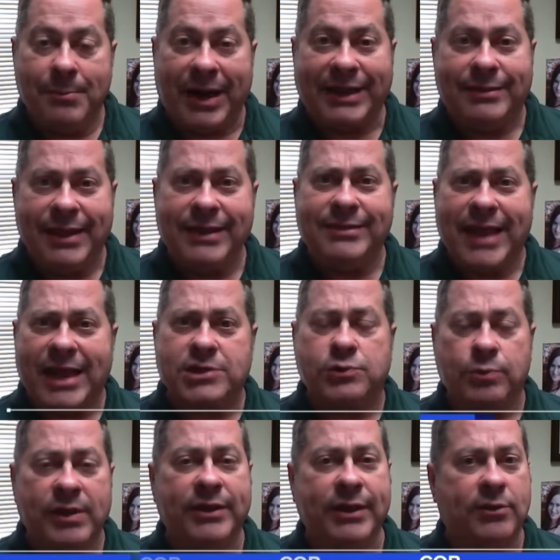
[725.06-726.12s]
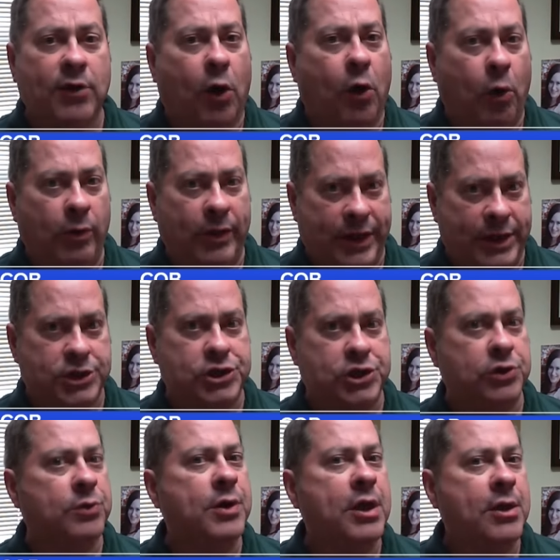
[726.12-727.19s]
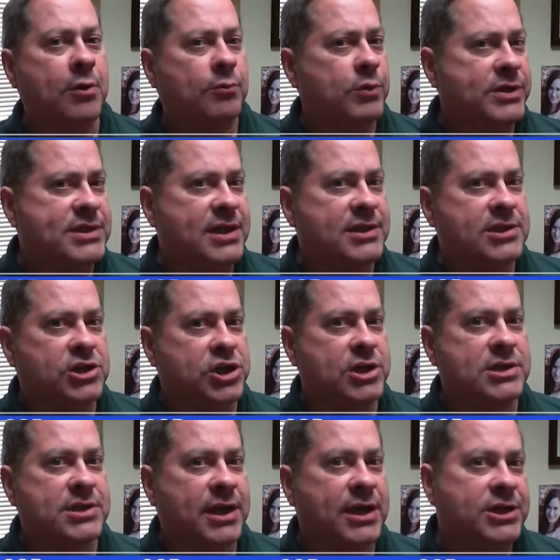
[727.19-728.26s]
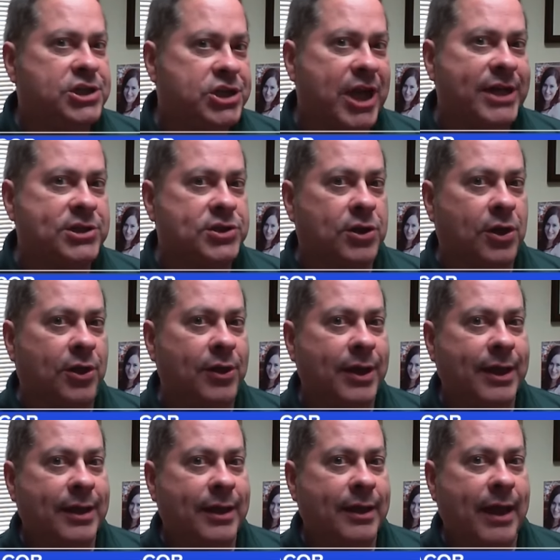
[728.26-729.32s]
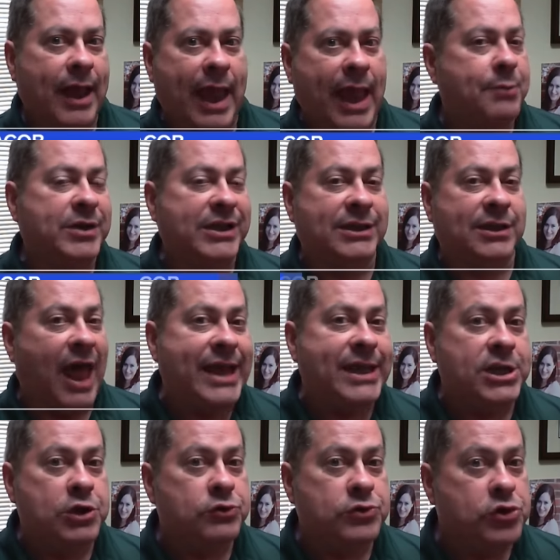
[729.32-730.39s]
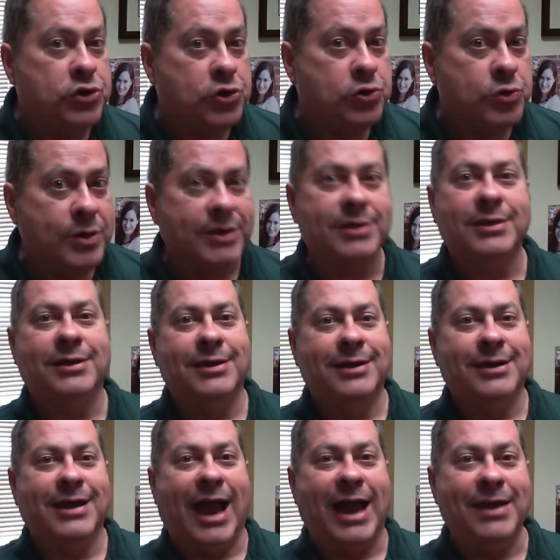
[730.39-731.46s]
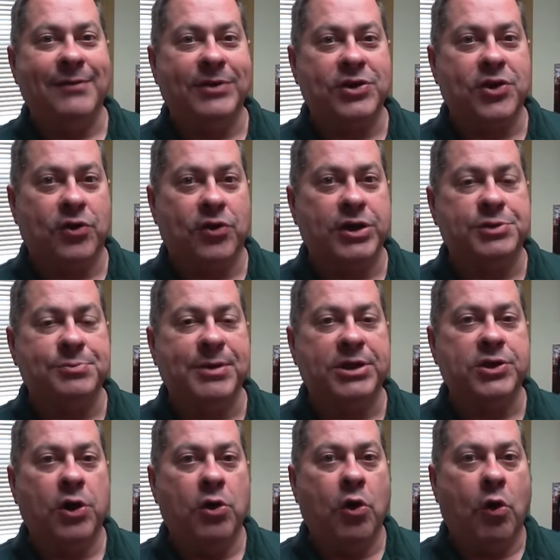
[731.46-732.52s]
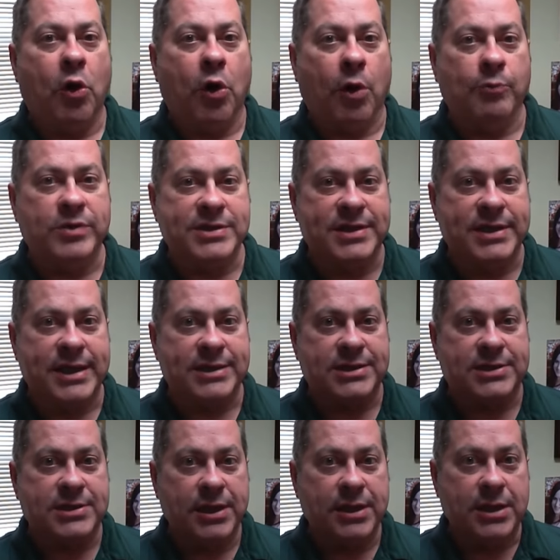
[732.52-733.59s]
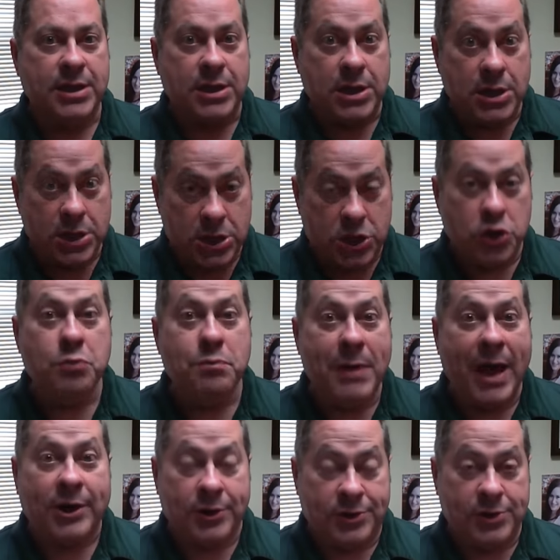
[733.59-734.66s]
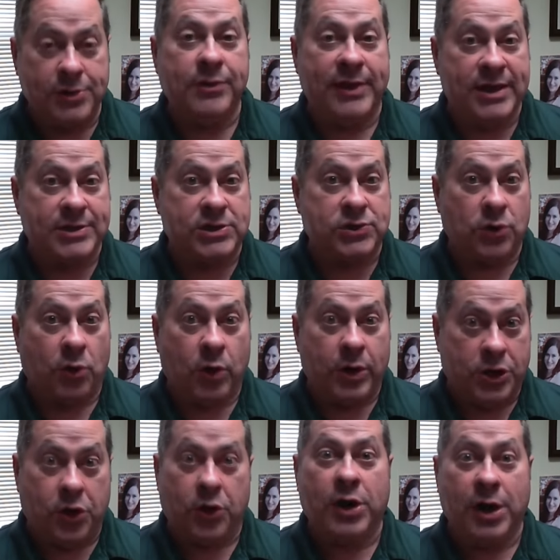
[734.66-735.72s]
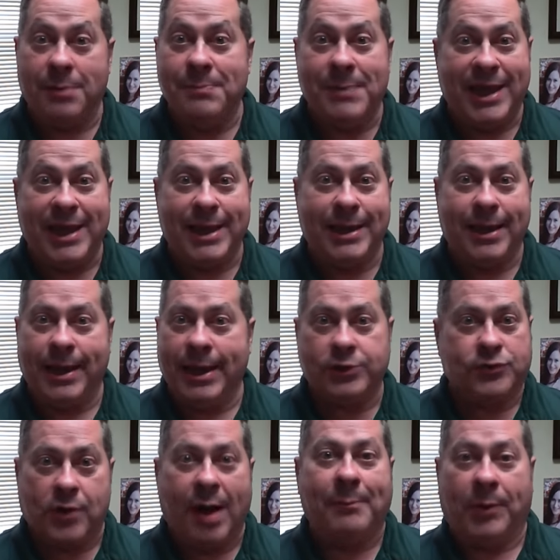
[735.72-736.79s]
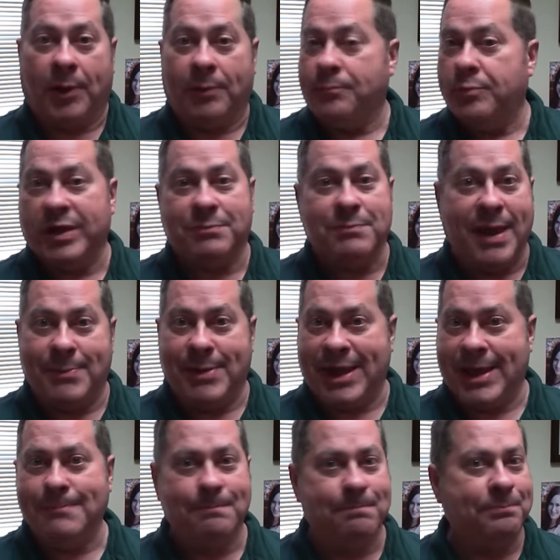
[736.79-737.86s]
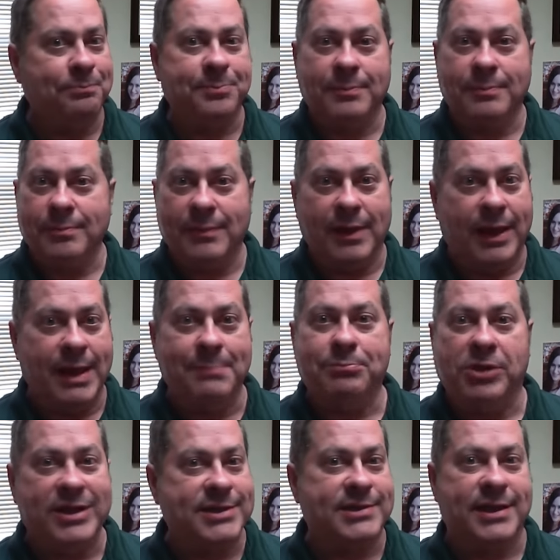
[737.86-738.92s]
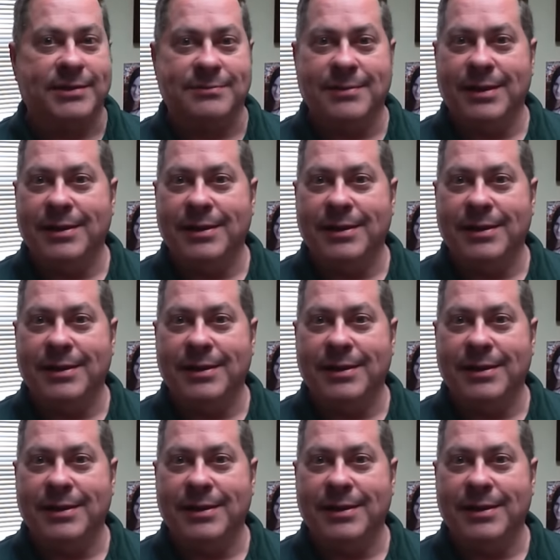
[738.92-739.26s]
But I think that's really the whole issue. Was this just a gentle, hey, we'd like you to kind of encouragement? Or was this, you better do this or you're going to be in trouble with maybe implicit